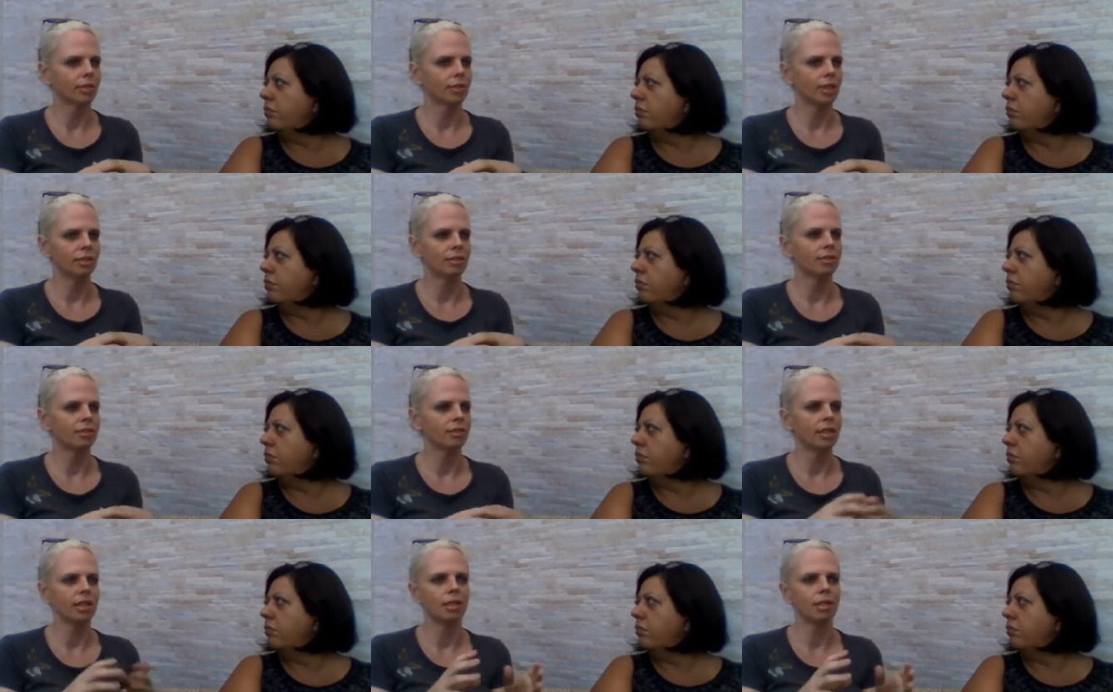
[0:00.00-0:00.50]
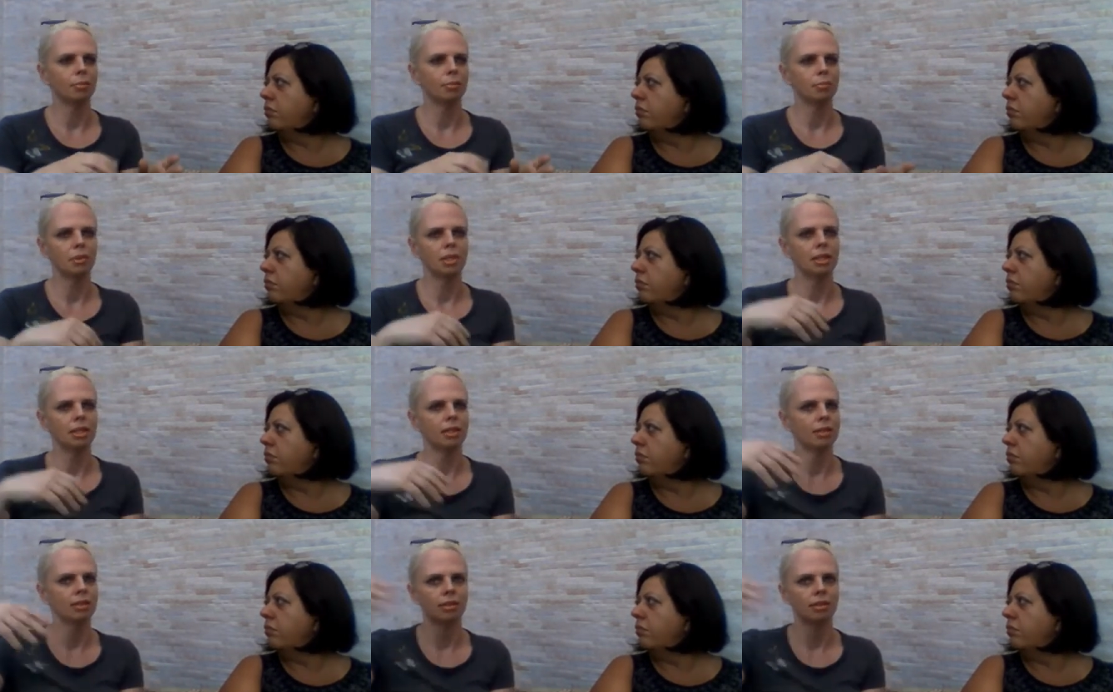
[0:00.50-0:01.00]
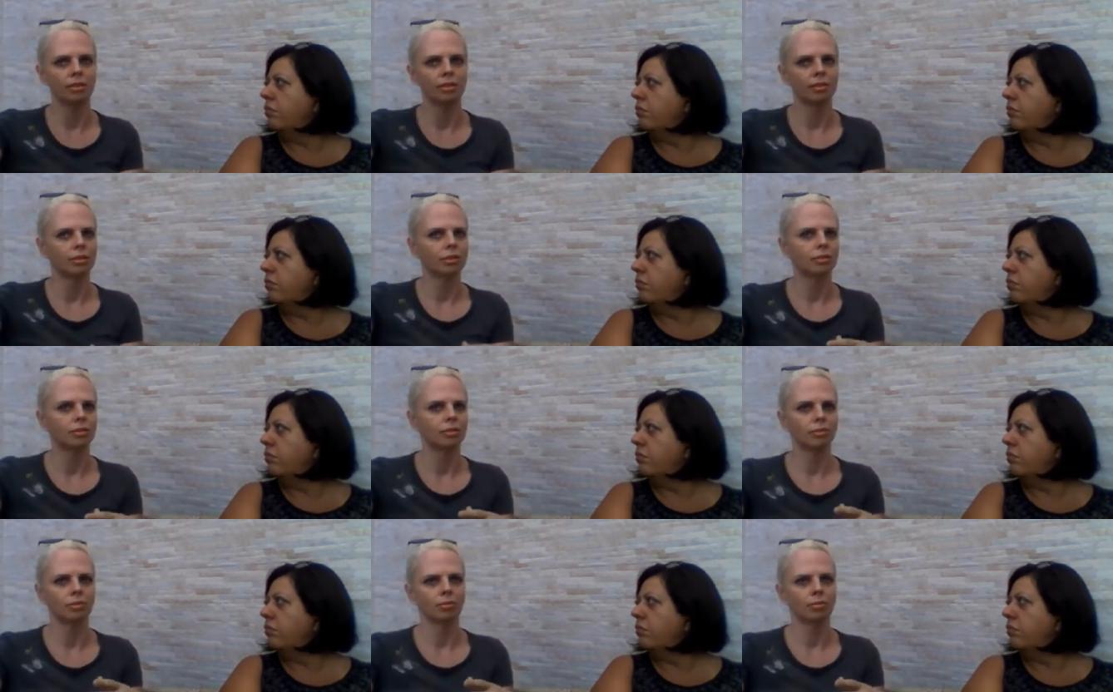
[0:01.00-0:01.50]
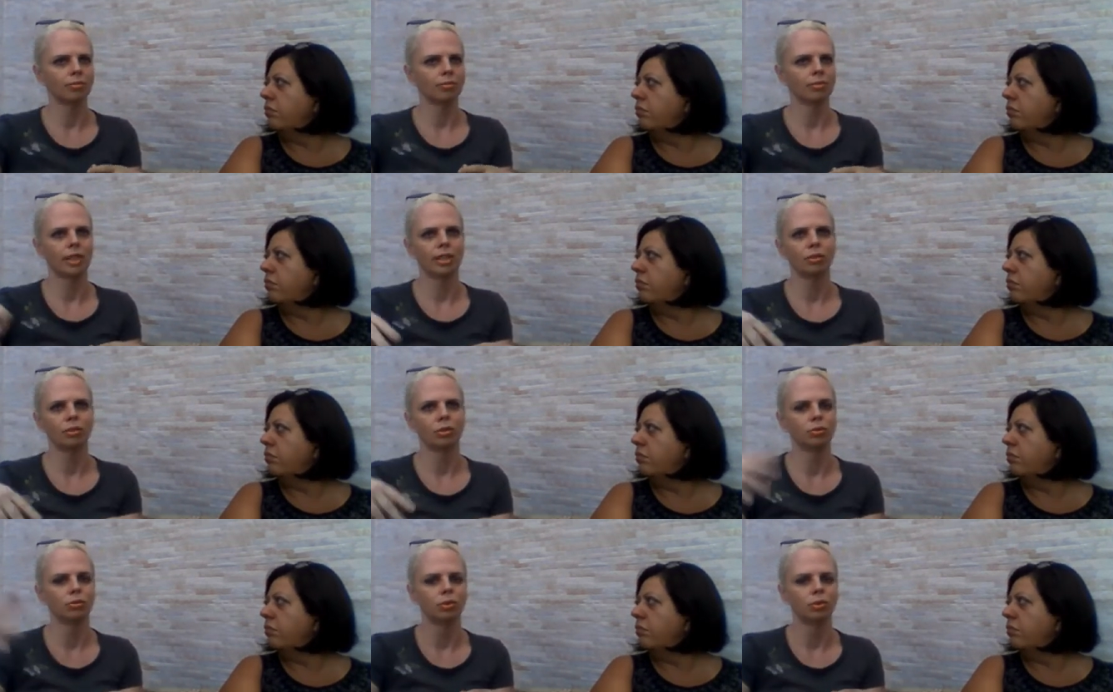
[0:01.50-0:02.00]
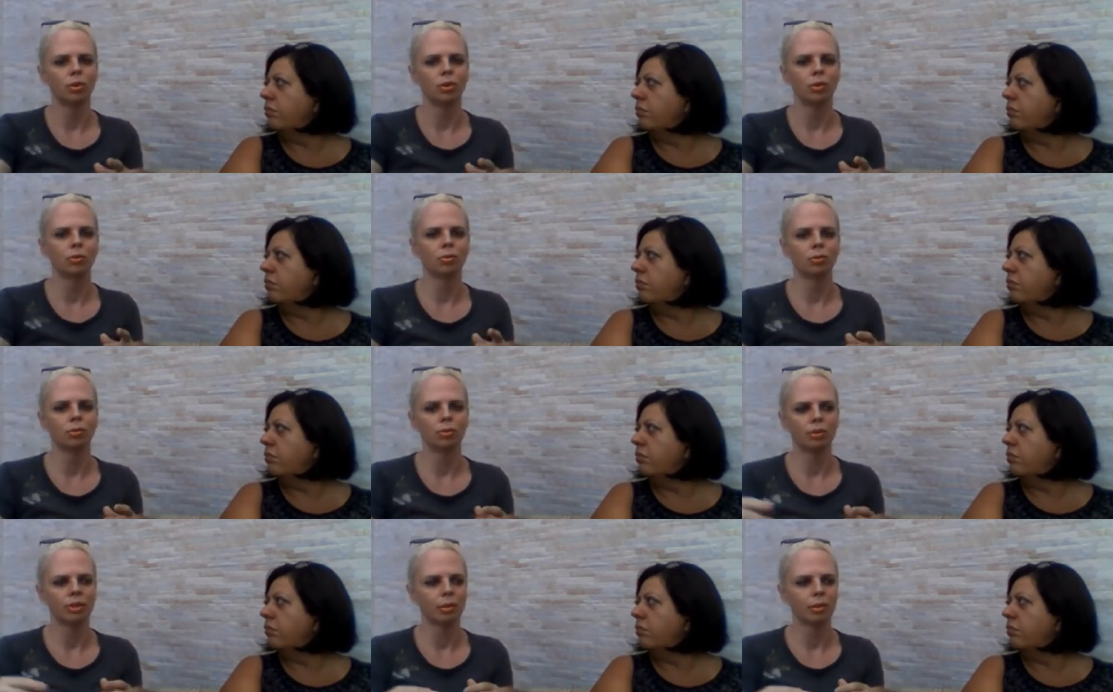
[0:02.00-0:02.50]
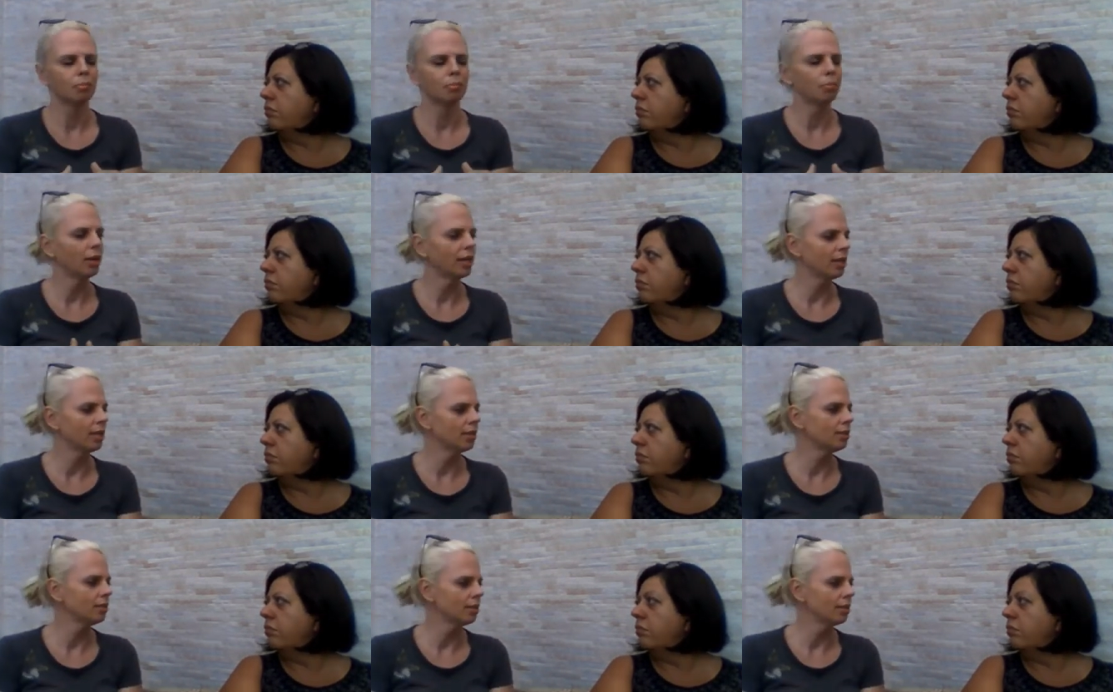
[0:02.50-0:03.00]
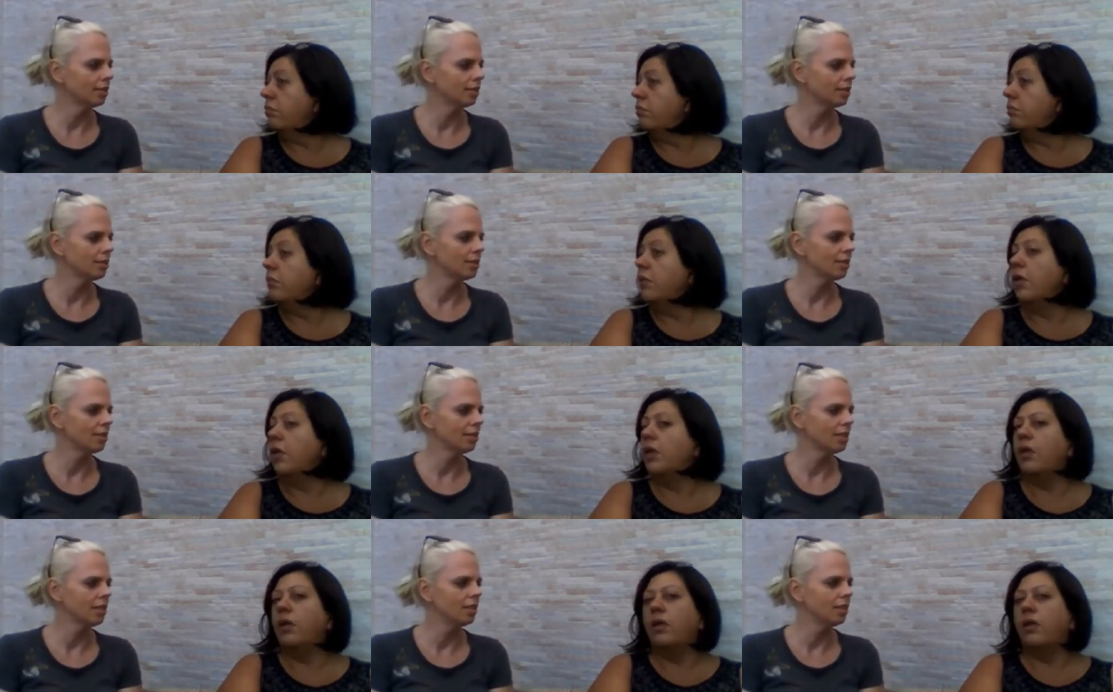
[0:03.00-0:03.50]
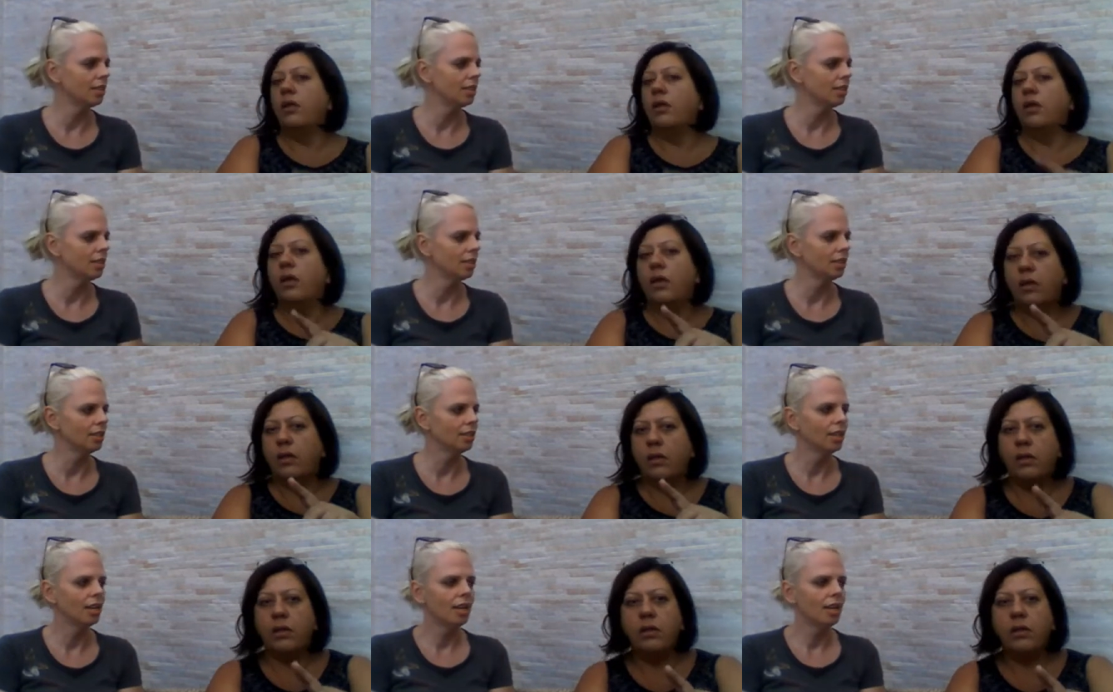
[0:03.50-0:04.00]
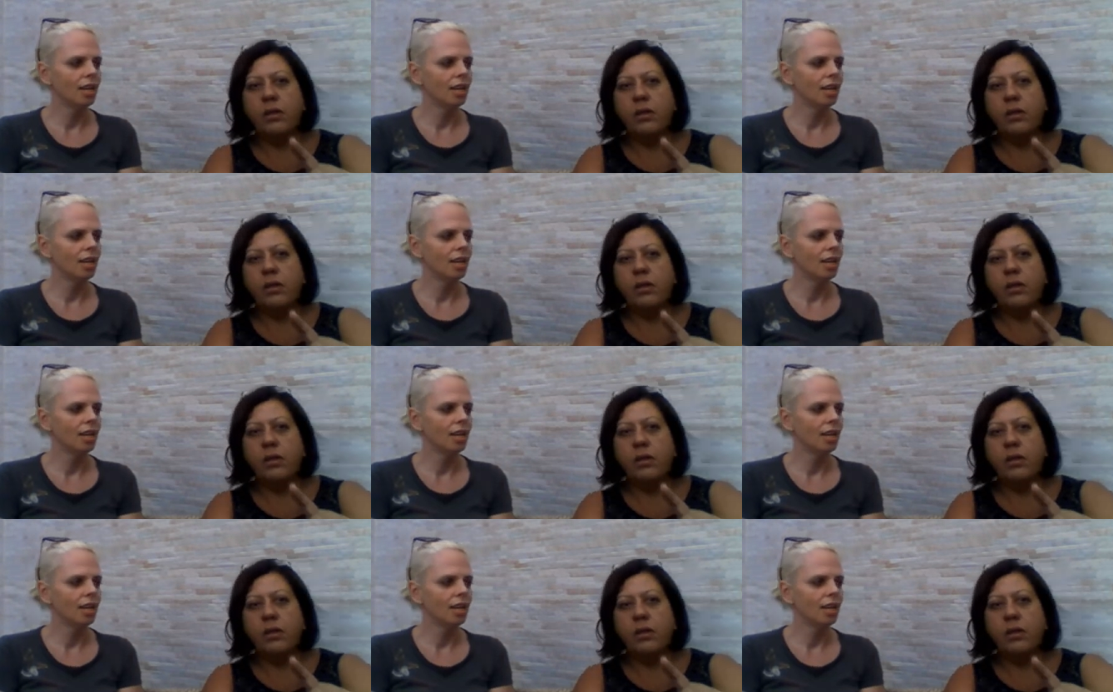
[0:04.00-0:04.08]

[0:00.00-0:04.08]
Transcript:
Speaker 1: can take me. I don't know some place in the city,